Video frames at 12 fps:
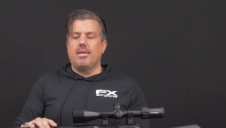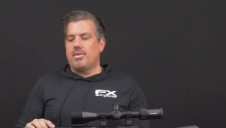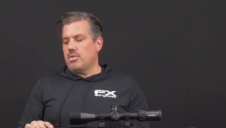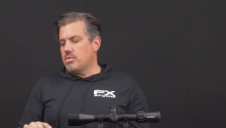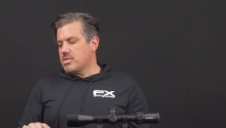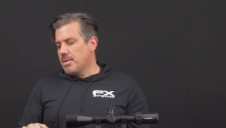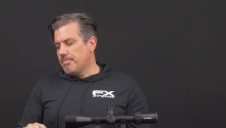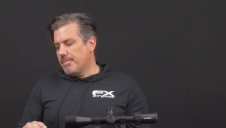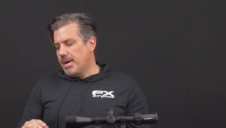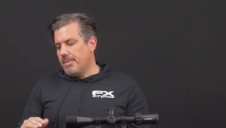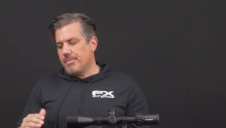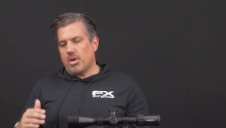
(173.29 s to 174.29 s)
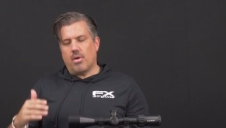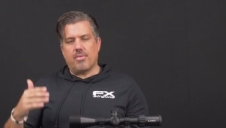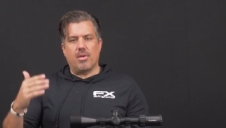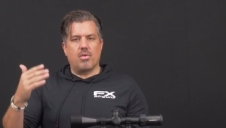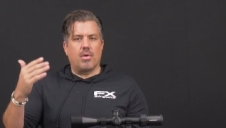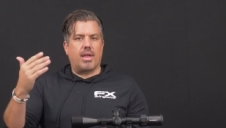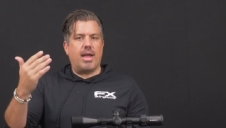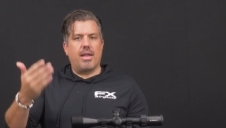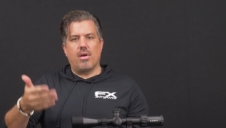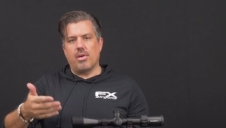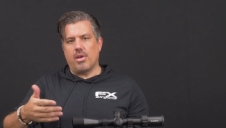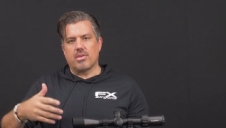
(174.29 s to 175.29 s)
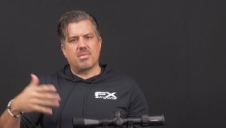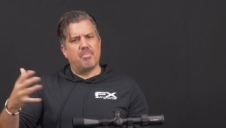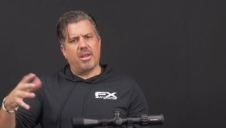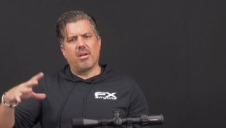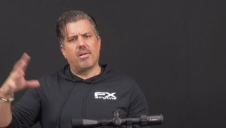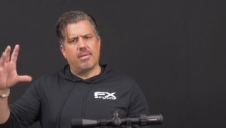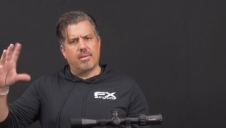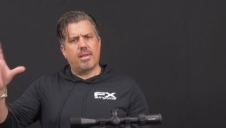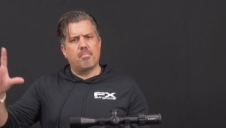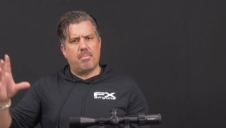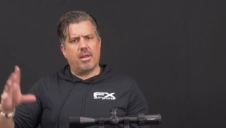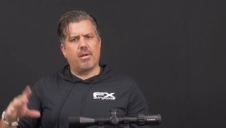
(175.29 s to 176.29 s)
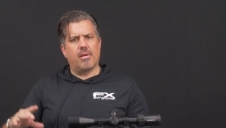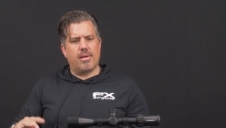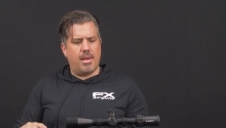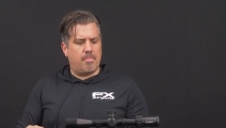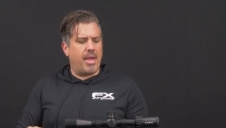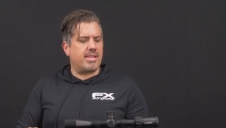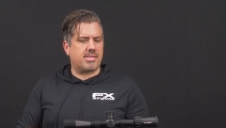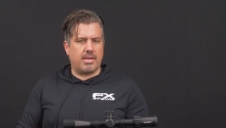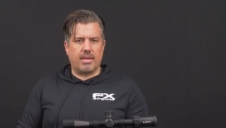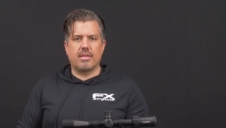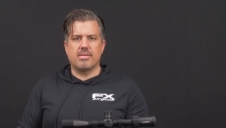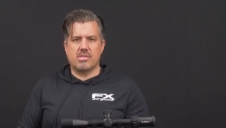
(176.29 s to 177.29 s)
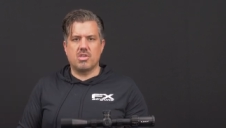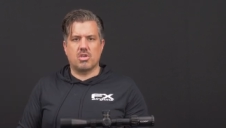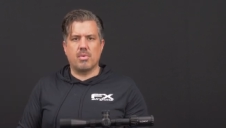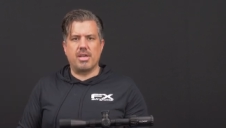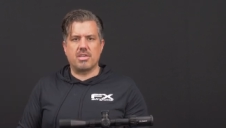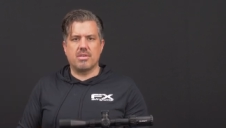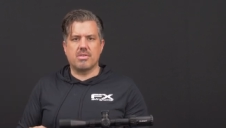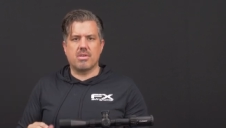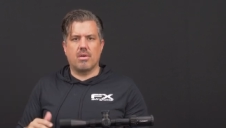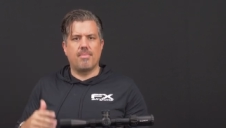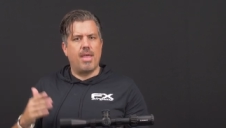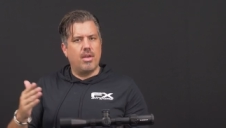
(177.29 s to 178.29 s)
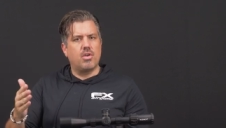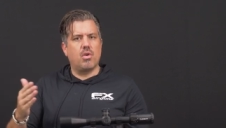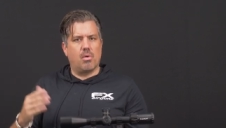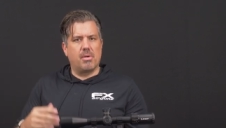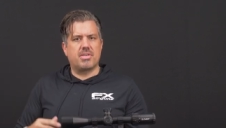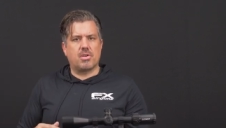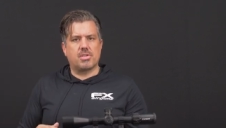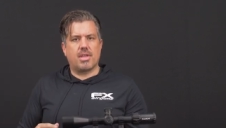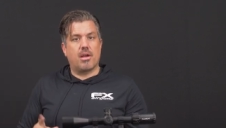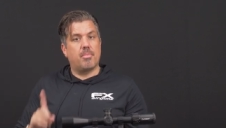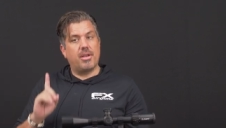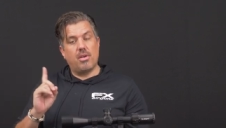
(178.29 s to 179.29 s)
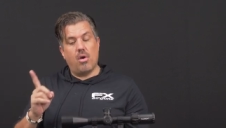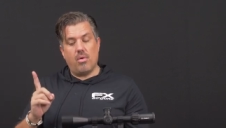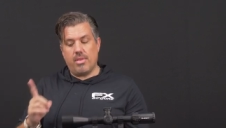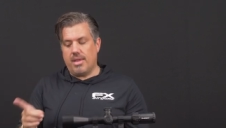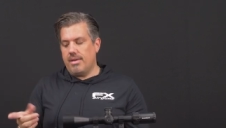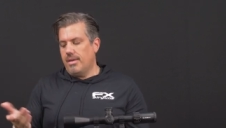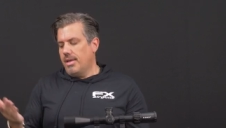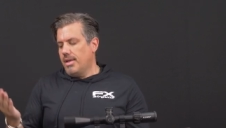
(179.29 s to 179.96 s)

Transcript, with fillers: do some, uh, you know, if you're doing coyote or some bigger bigger uh, pesting situations. So do your research there, but know that